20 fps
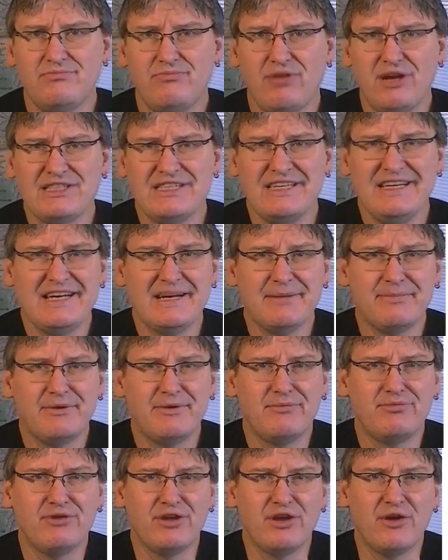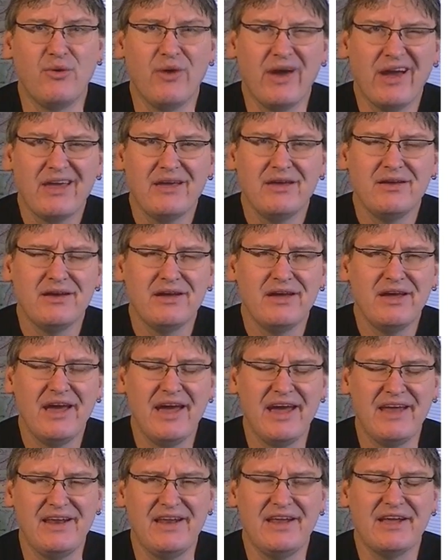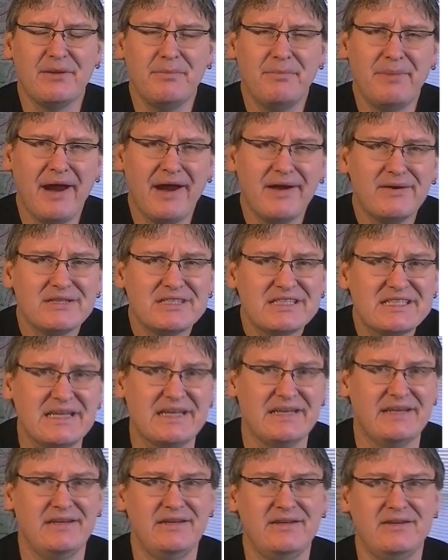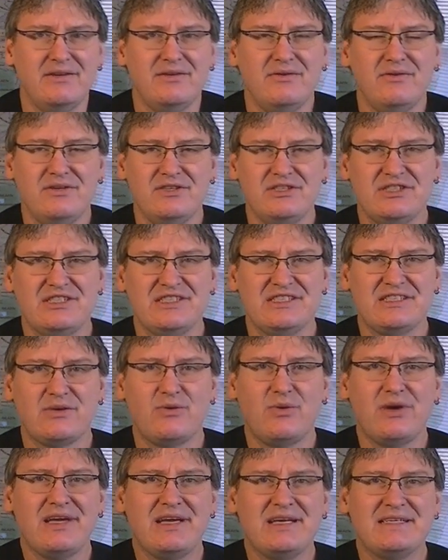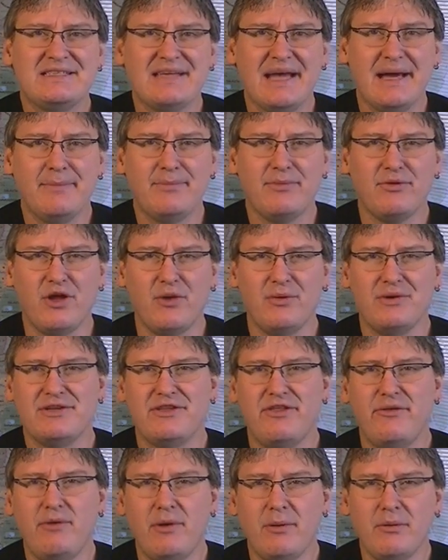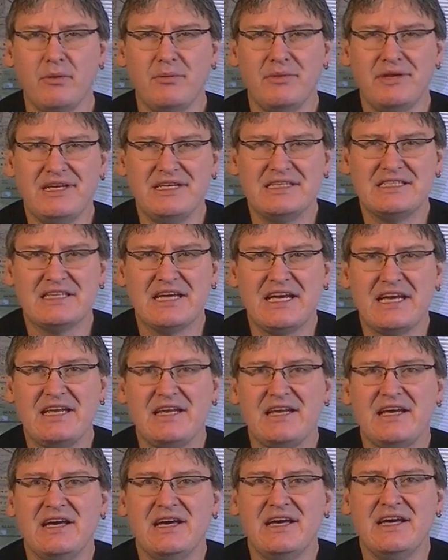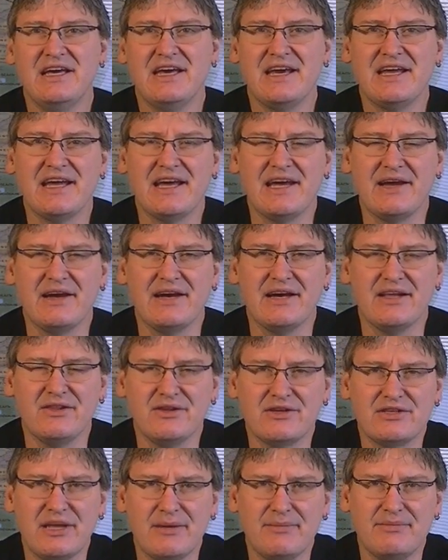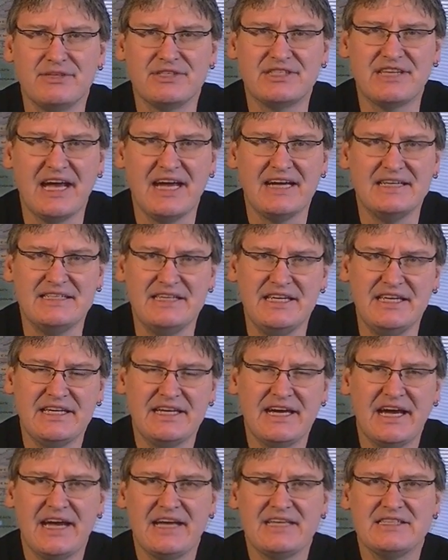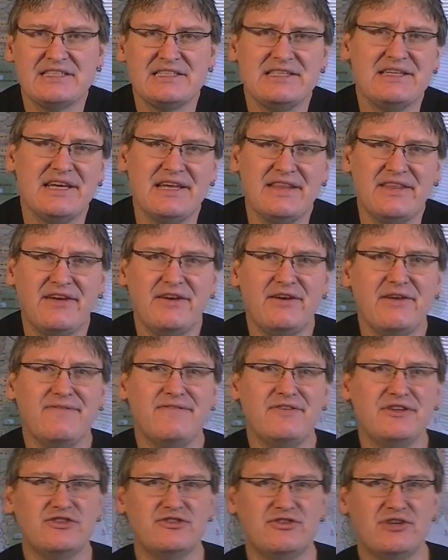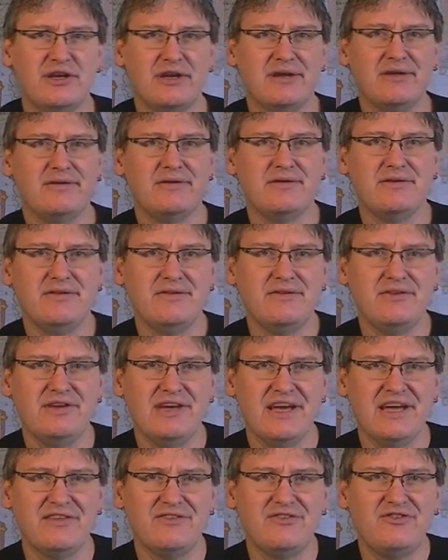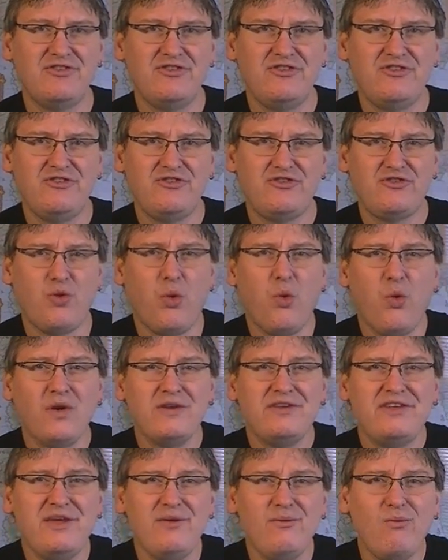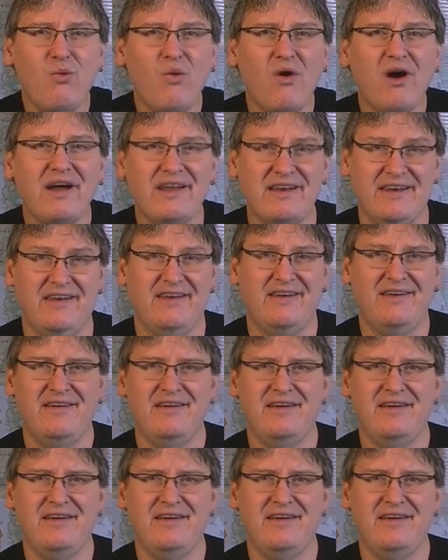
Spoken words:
Price can get up there pretty quick, and in comparison, just as a quick example, I went to the Rebel Mini site and I looked up the Sahadin guys, and their infantry, you get 21